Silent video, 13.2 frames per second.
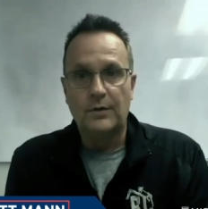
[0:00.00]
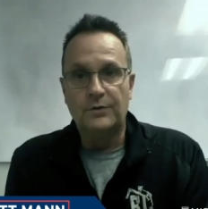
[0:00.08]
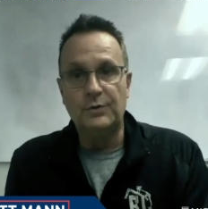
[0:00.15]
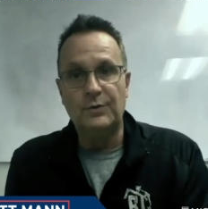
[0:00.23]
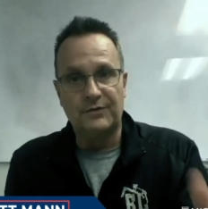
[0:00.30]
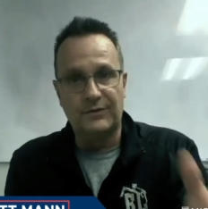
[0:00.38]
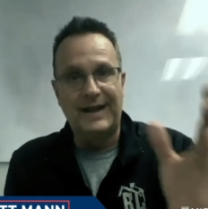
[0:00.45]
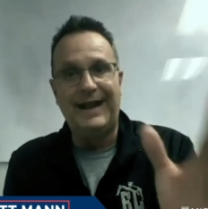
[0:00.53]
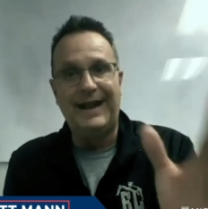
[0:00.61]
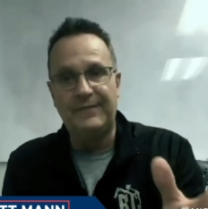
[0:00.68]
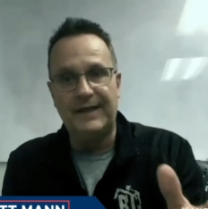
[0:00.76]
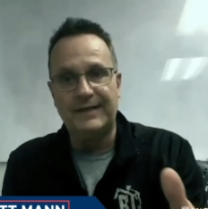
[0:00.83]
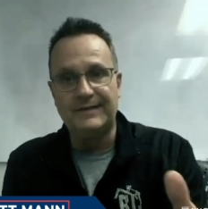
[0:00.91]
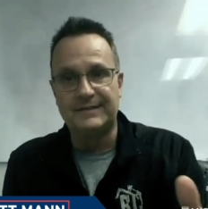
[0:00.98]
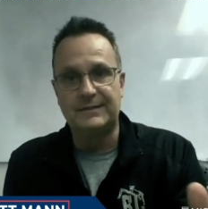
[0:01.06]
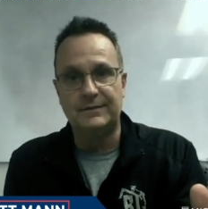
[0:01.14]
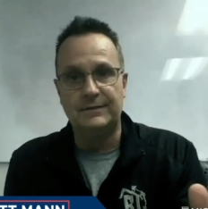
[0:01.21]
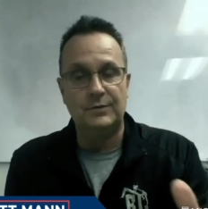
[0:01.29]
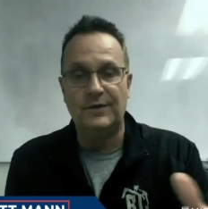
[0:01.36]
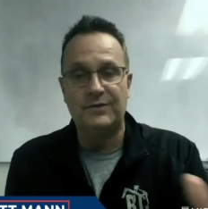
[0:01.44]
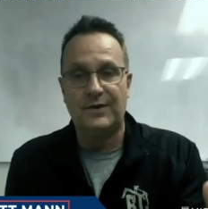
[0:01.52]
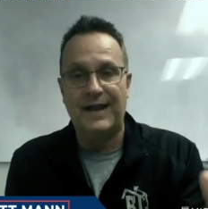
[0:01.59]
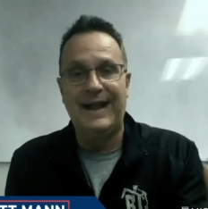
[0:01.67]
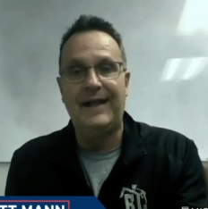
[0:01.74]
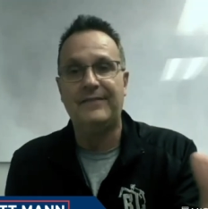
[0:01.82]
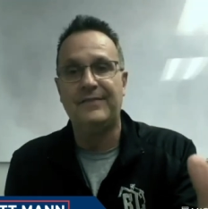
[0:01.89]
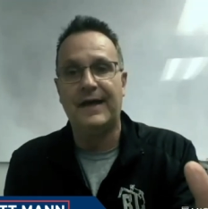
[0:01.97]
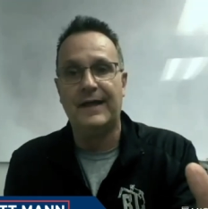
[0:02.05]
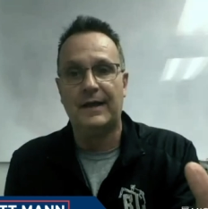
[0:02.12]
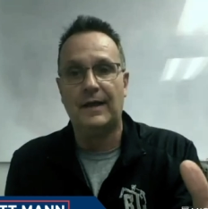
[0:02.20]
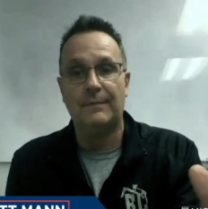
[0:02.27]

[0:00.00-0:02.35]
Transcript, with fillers: you either had that you either had that